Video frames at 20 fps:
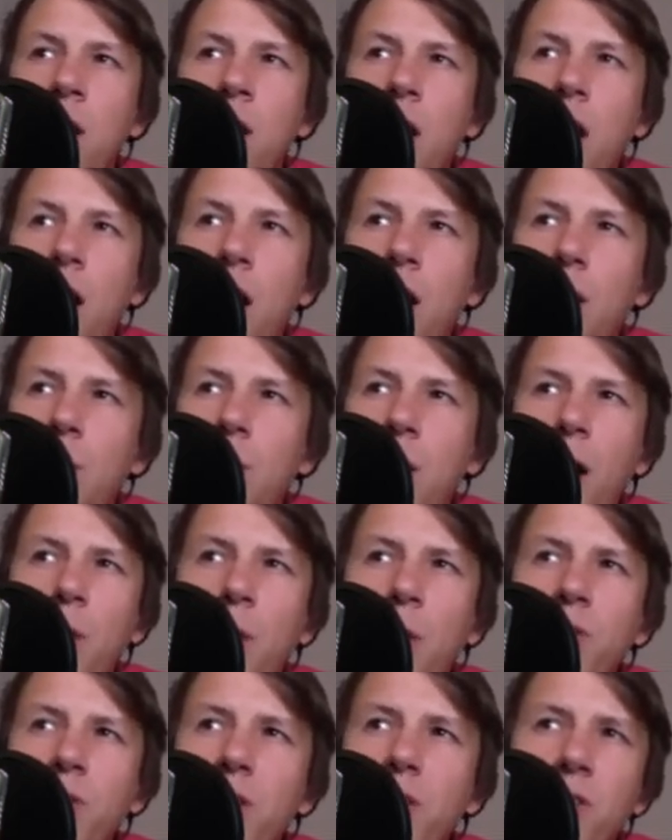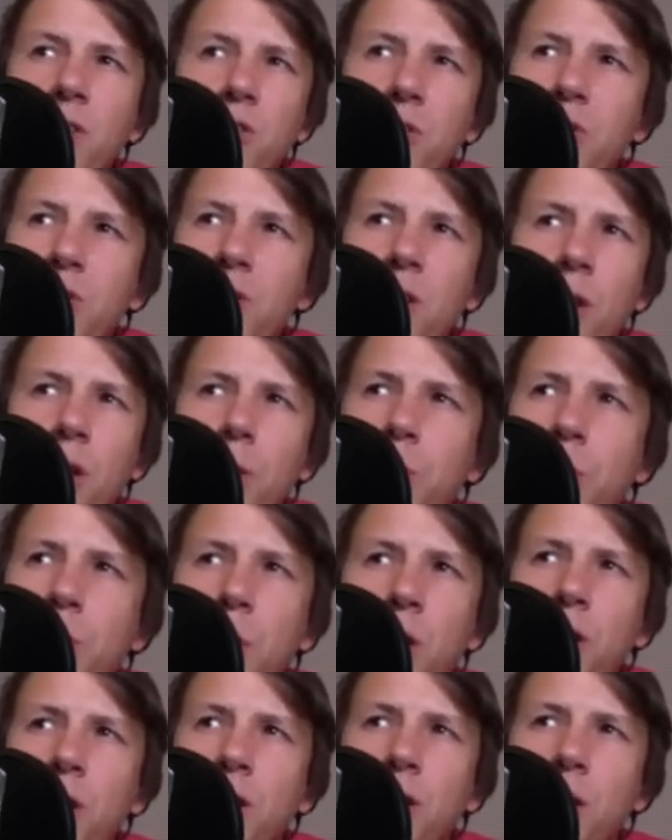I would say it's just like a
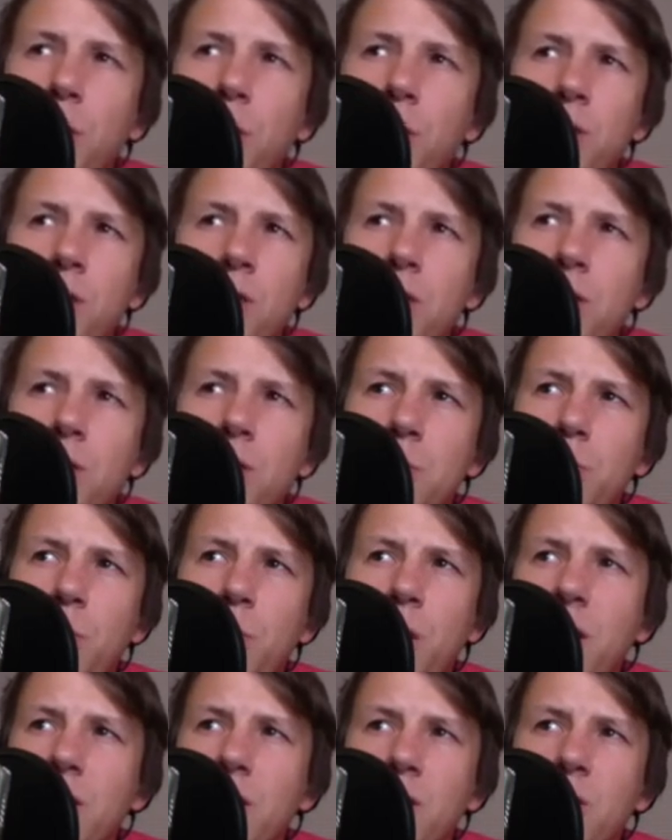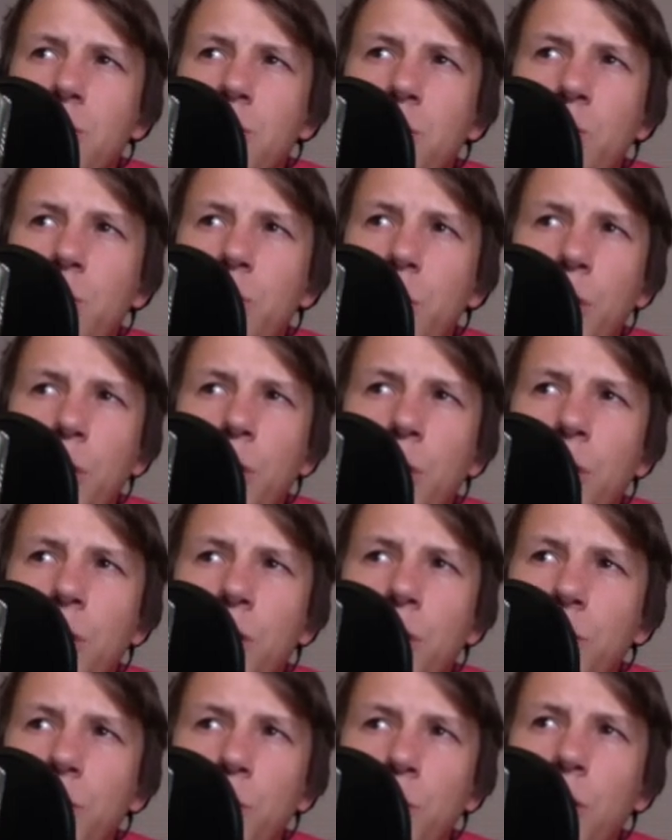bucket list place to bird.
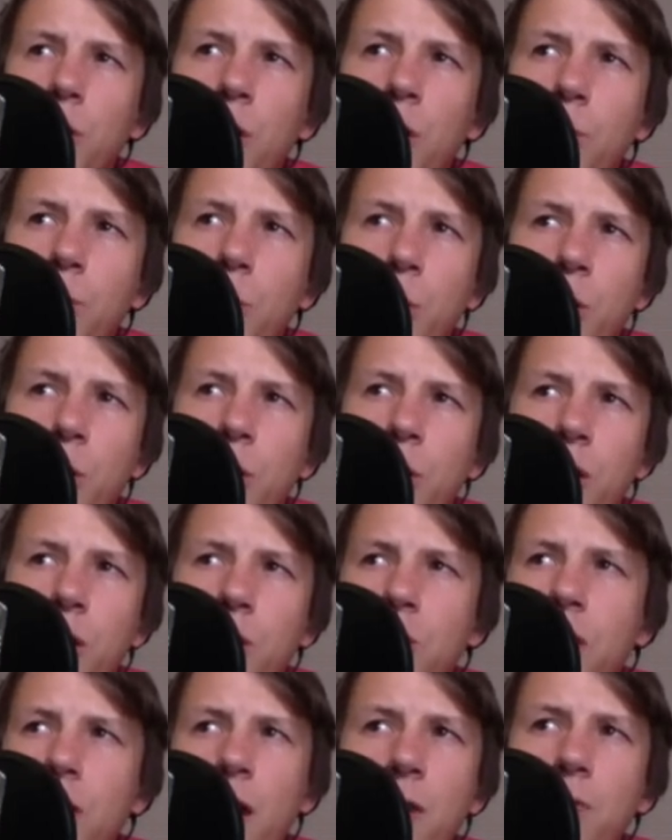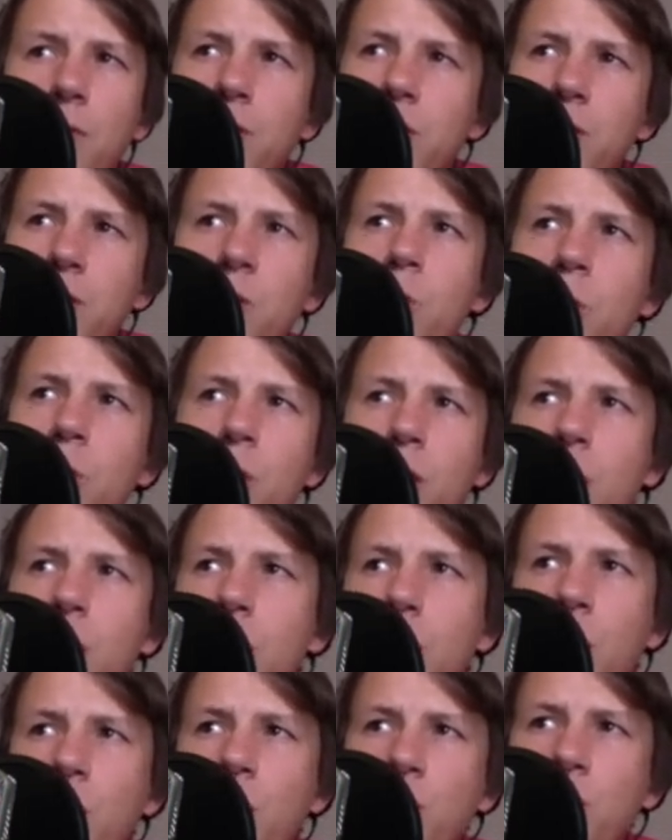If you love birding, you got to visit
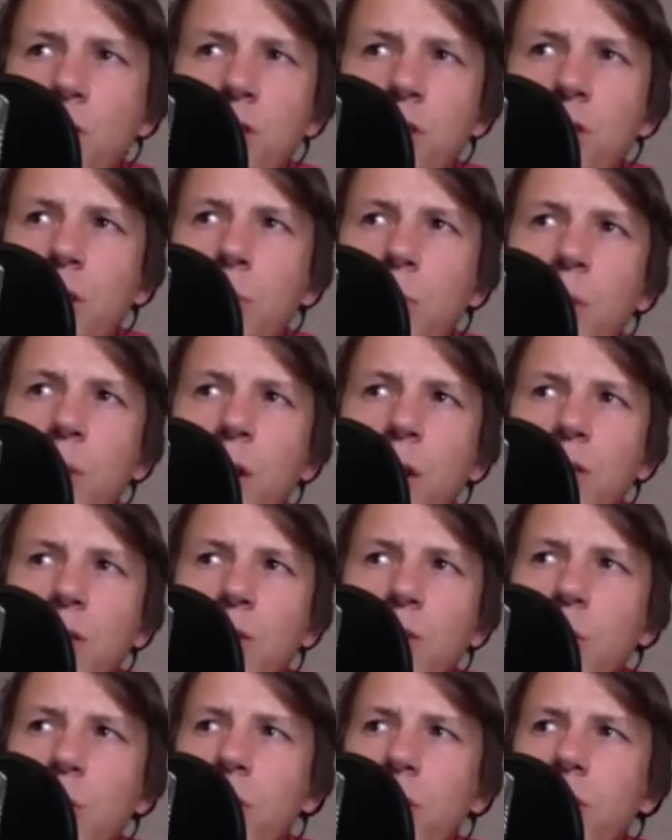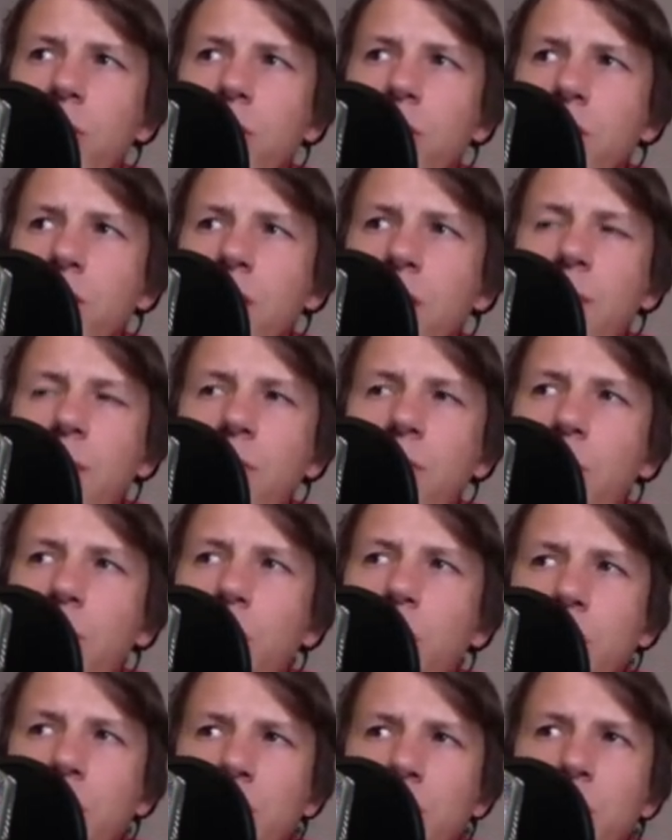Horicon Marsh at some place. We have a top
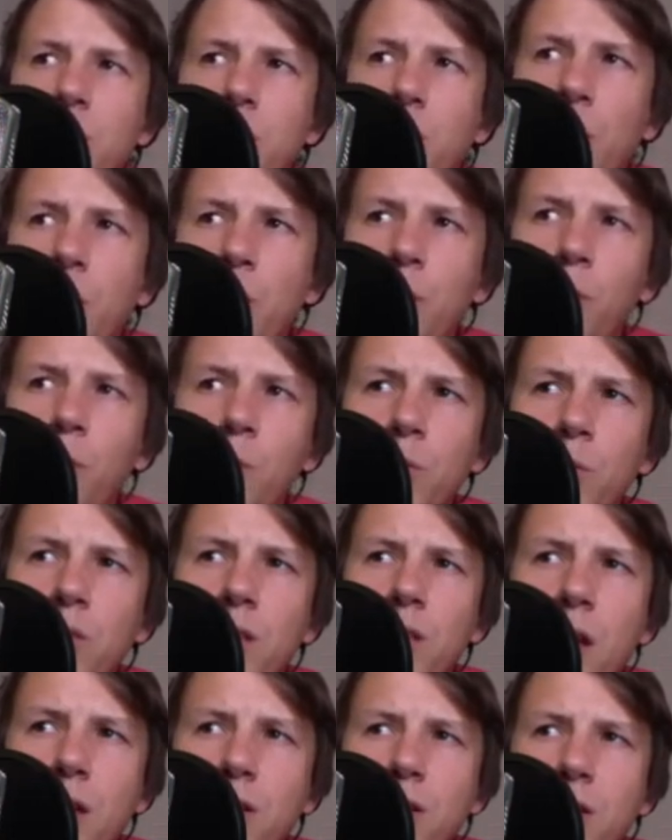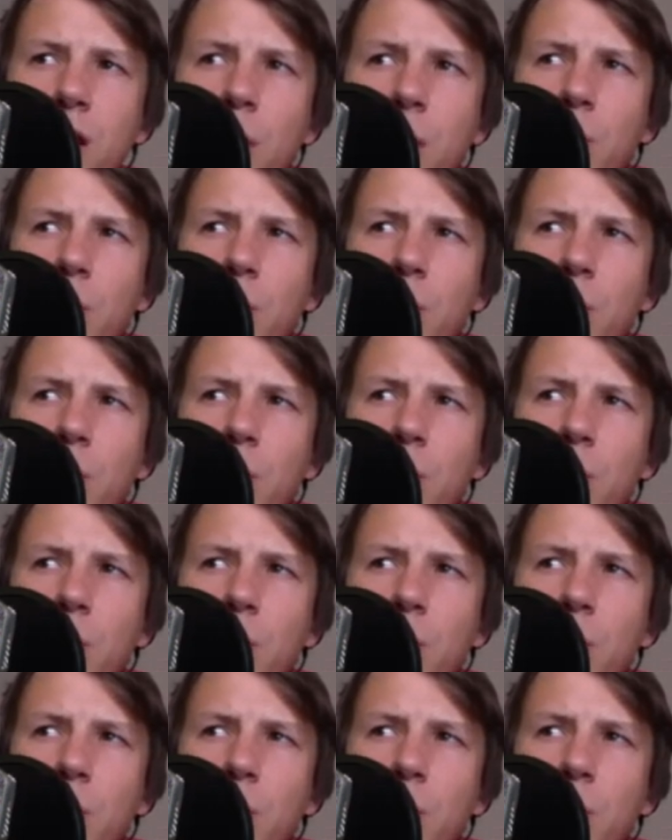5 places to bird in Wisconsin.